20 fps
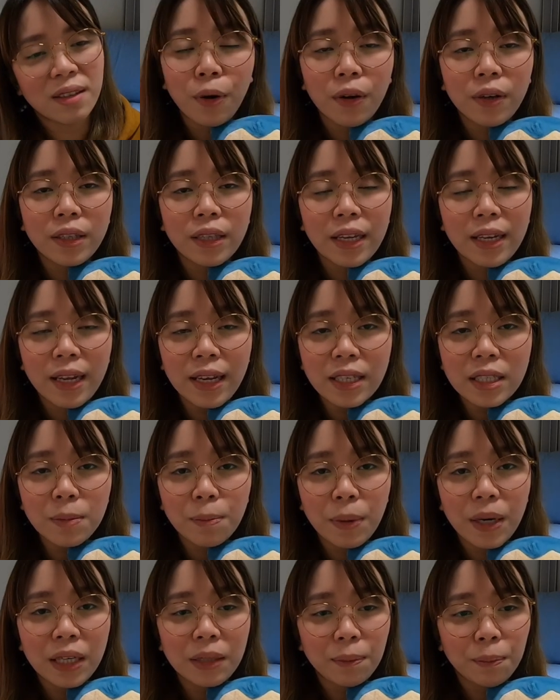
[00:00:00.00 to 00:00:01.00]
The next
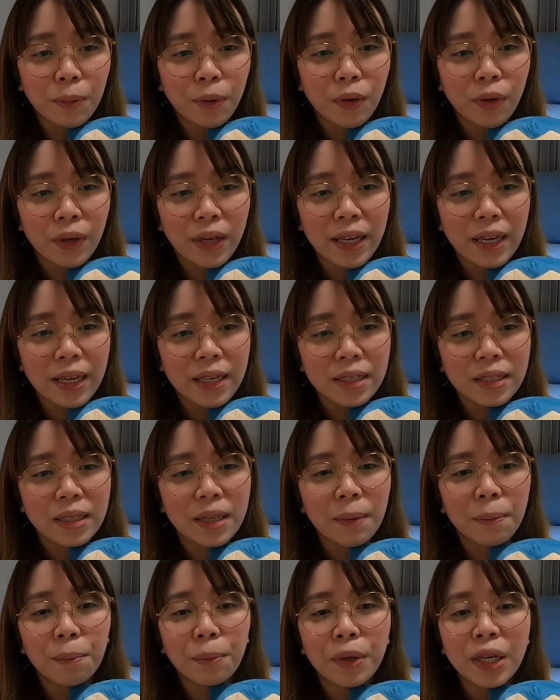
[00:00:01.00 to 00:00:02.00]
part po is
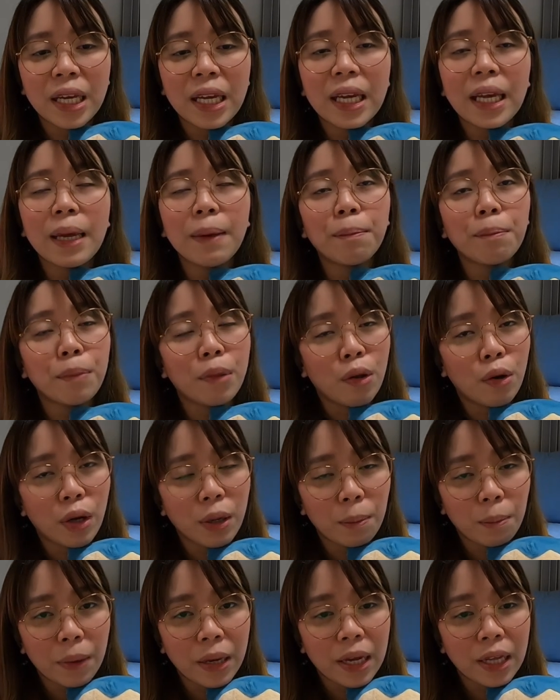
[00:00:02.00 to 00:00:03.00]
the
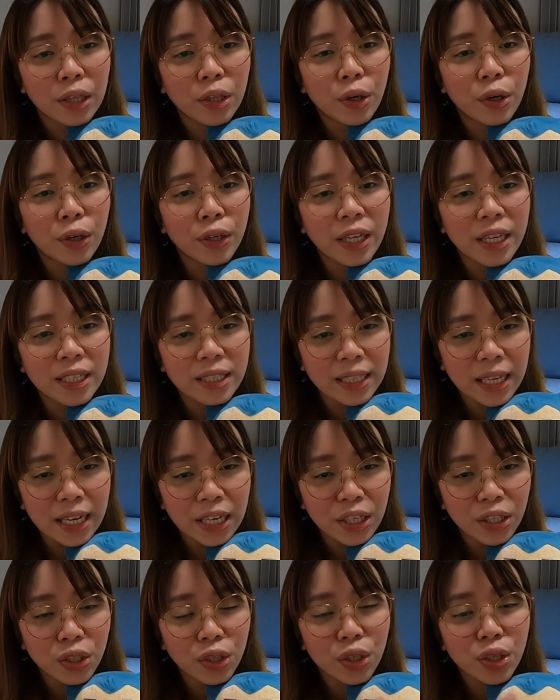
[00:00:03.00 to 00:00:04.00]
Pre-Employment
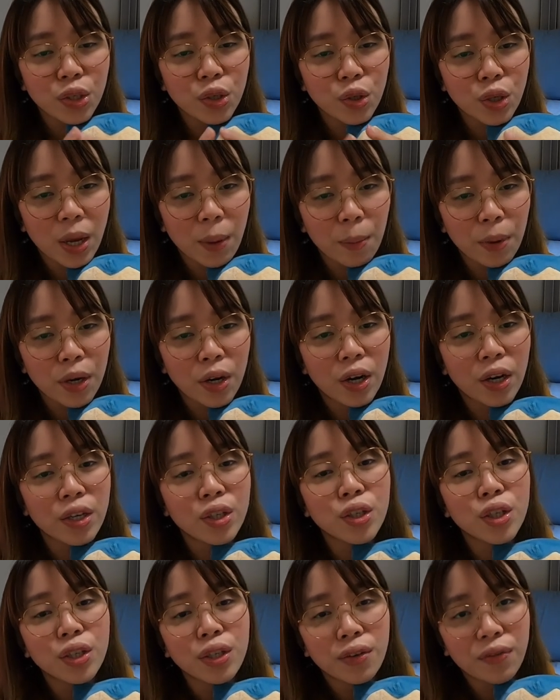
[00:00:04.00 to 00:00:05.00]
Orientation Seminar
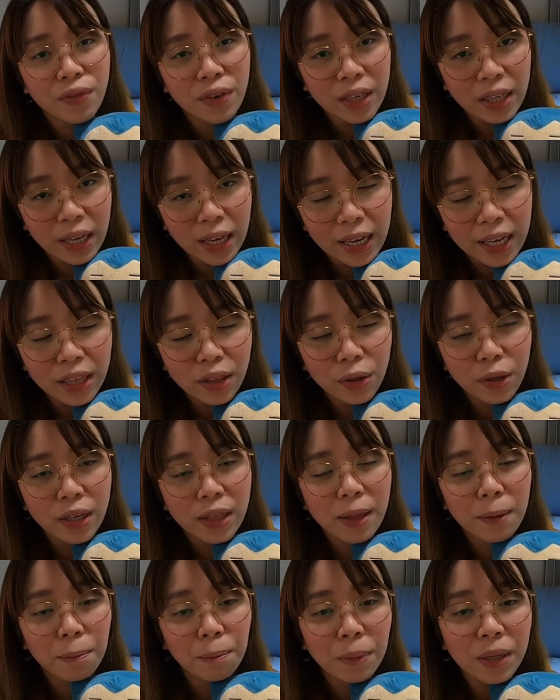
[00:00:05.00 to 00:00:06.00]
Certificate or
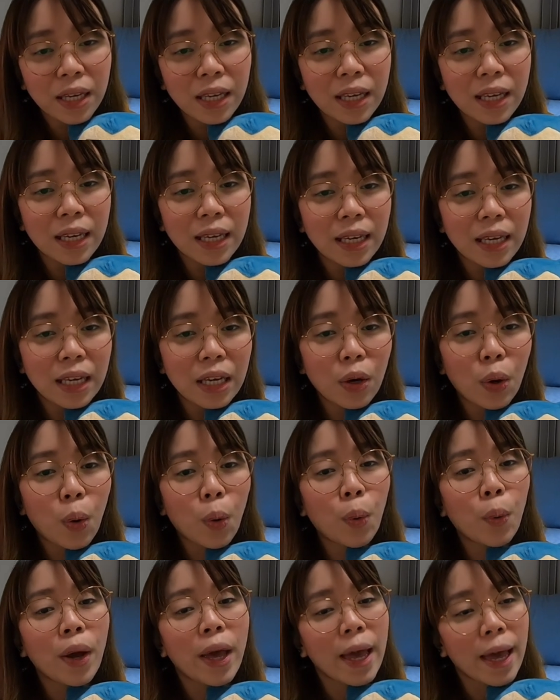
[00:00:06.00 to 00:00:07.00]
the
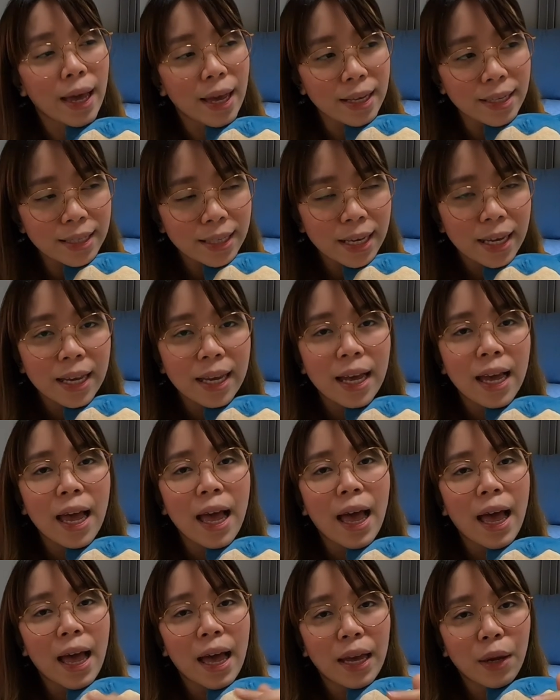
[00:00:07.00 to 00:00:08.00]
PEOS.
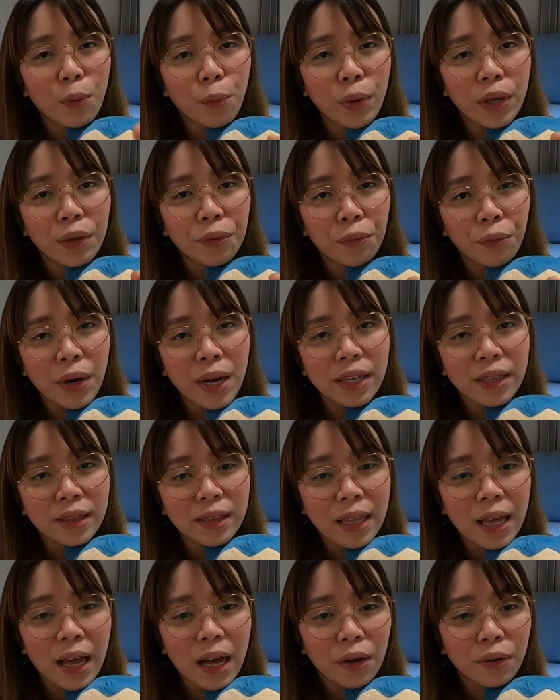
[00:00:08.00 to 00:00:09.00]
I will write
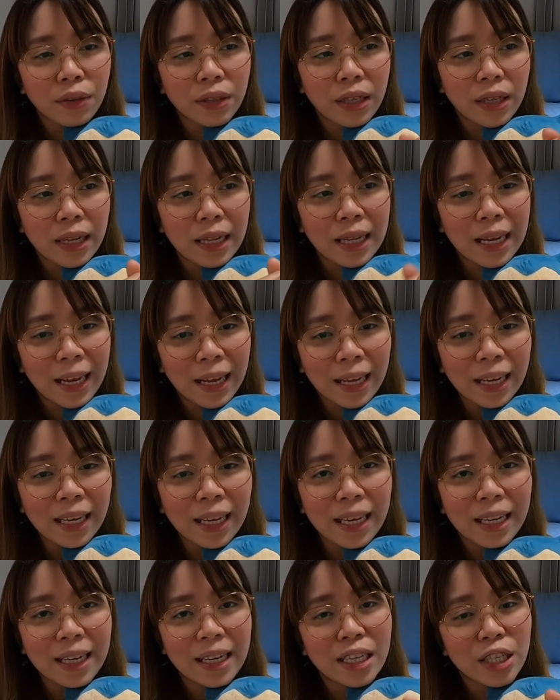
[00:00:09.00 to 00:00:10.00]
down the link
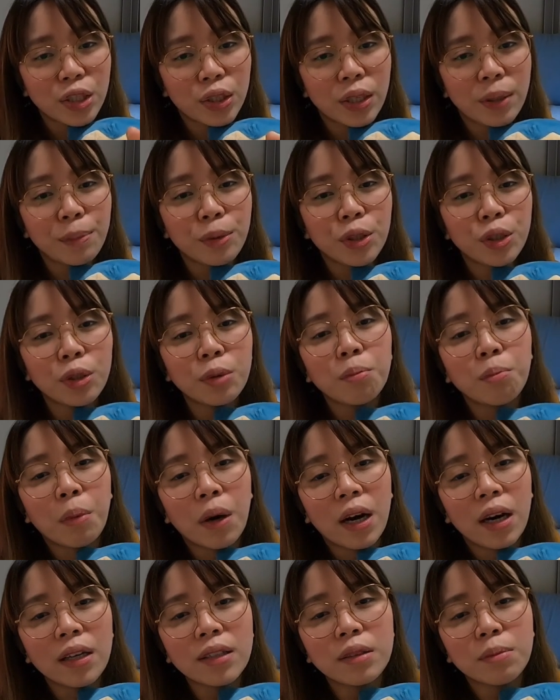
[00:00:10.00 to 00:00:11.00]
in the description
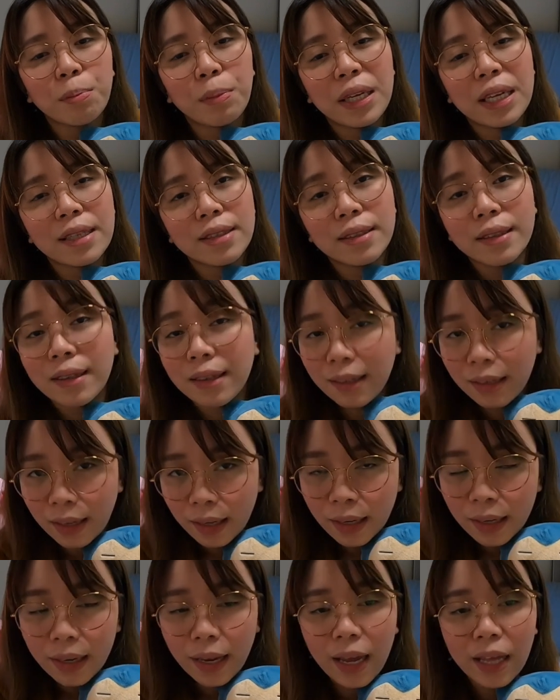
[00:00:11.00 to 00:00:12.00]
box. Please
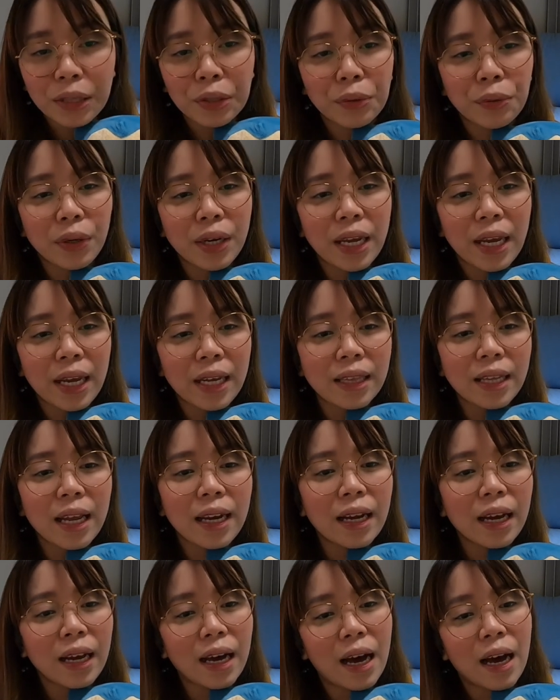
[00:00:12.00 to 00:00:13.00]
click and create an
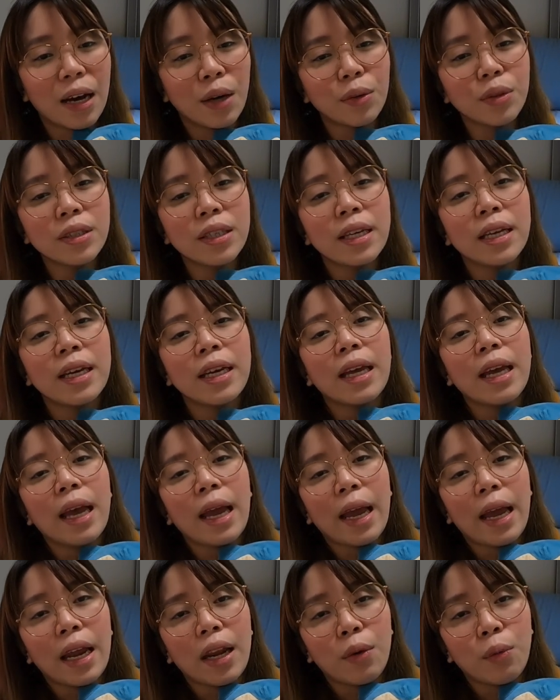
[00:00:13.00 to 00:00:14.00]
account.
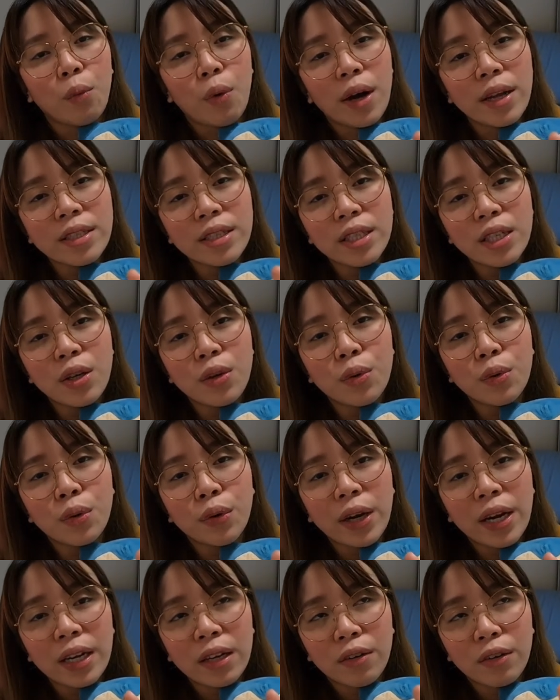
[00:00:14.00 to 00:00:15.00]
And once you
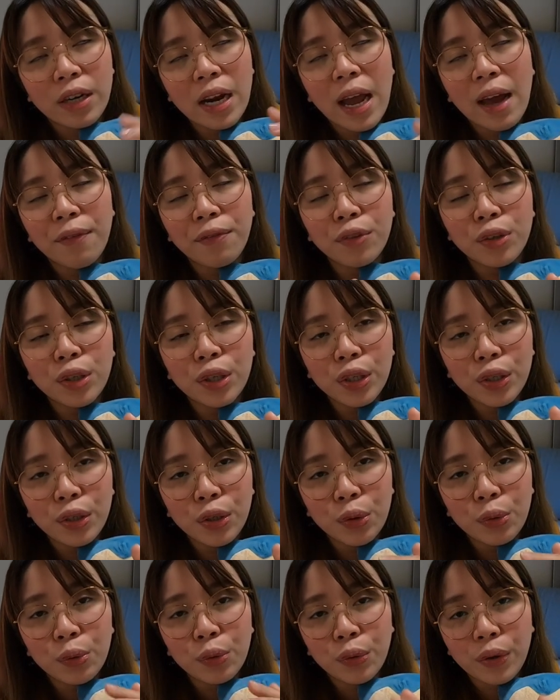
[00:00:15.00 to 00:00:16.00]
create or after
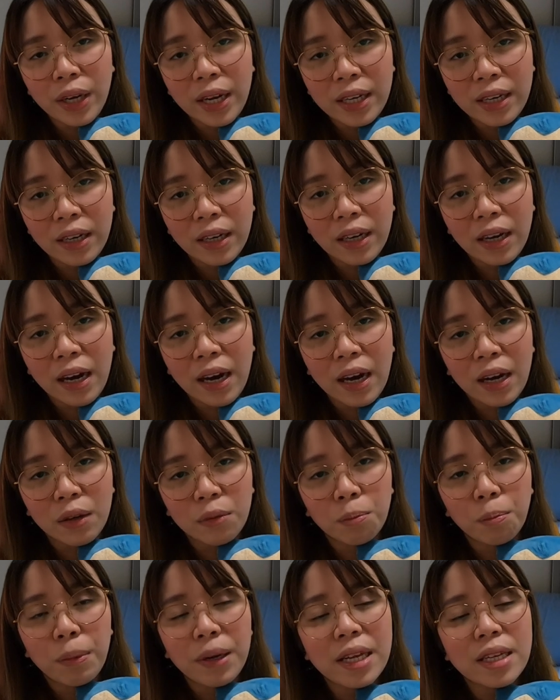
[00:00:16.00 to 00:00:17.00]
you create an
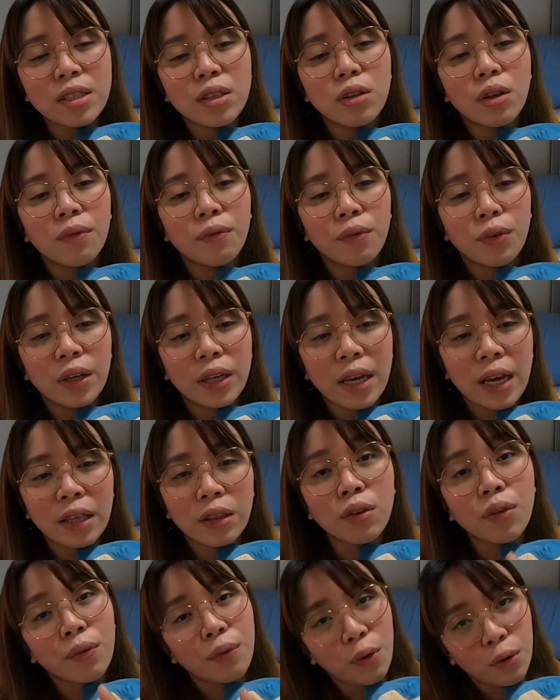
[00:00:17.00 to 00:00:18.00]
account, please don't forget
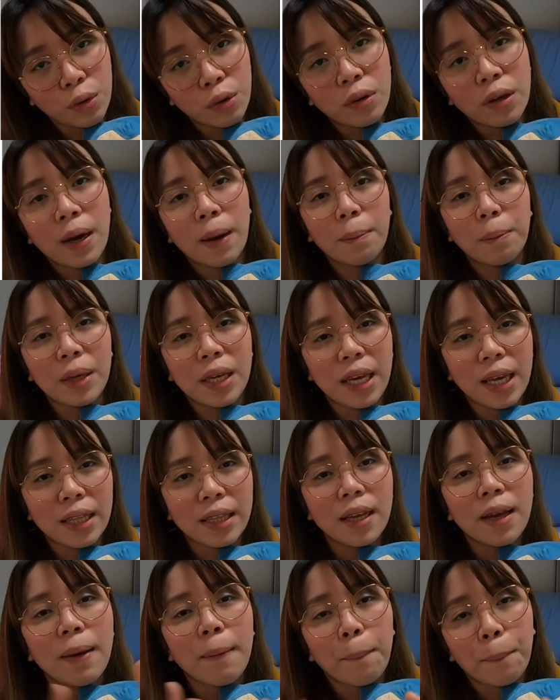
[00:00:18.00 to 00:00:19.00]
to photocopy it.
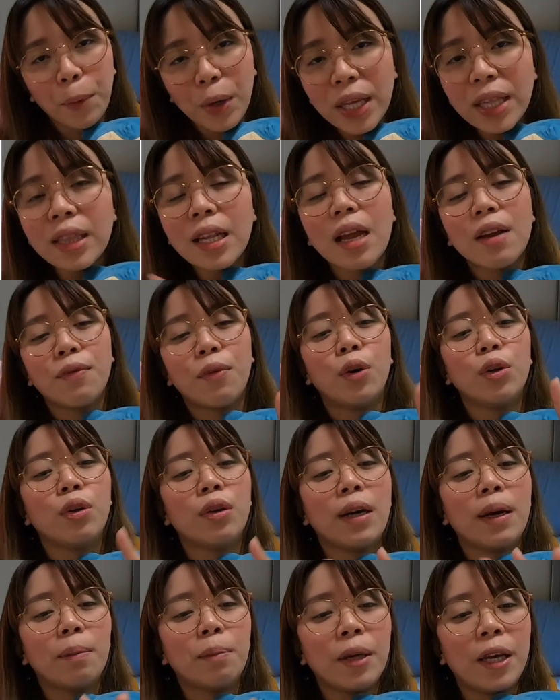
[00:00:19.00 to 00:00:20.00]
Print and
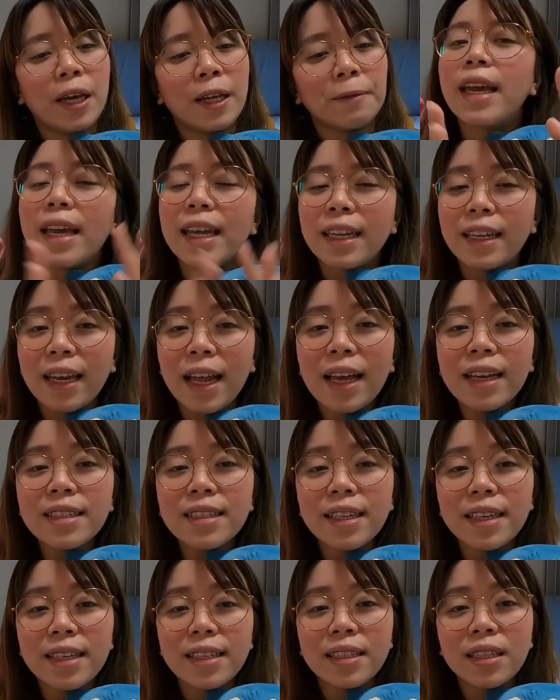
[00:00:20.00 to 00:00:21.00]
photocopy it. Next
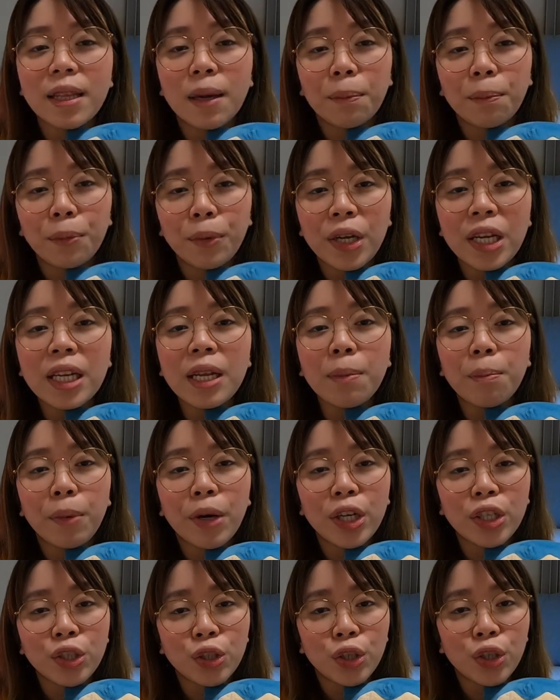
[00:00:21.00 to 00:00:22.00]
is the
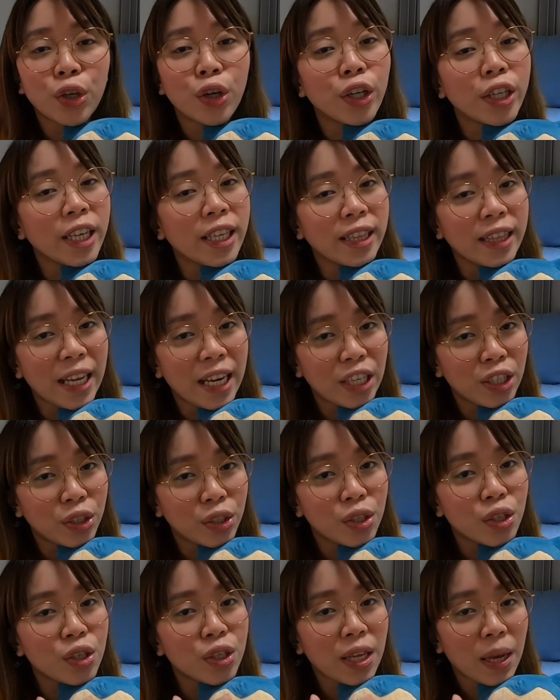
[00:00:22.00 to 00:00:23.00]
Pre-Departure
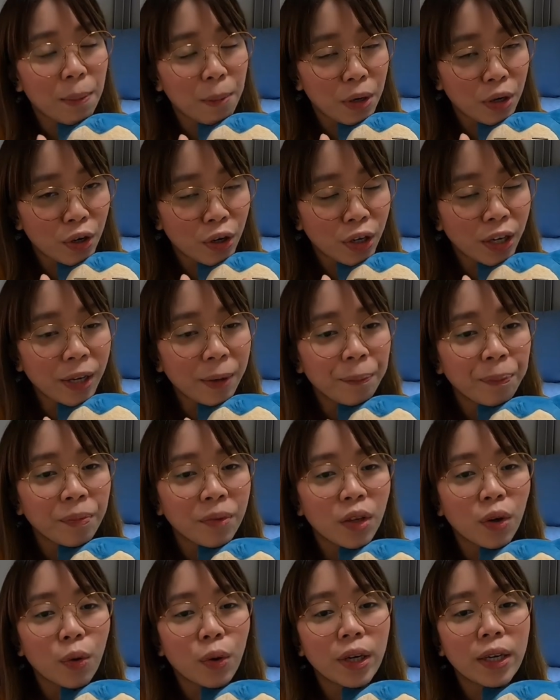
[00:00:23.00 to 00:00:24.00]
Orientation Seminar
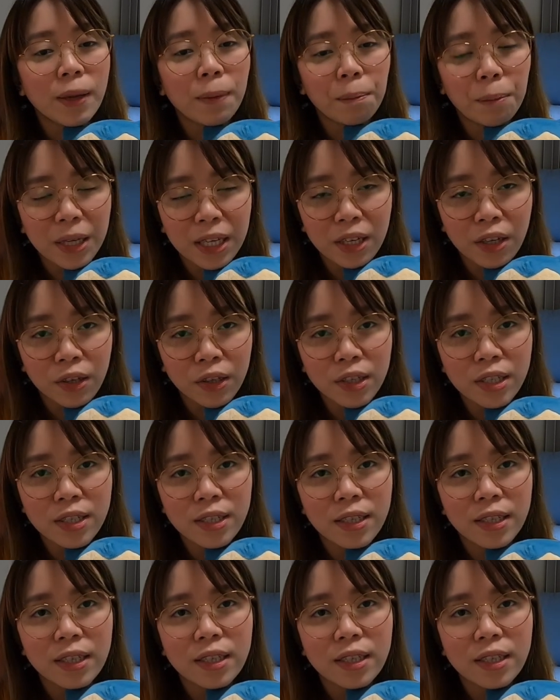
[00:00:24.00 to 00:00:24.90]
or the PDOS.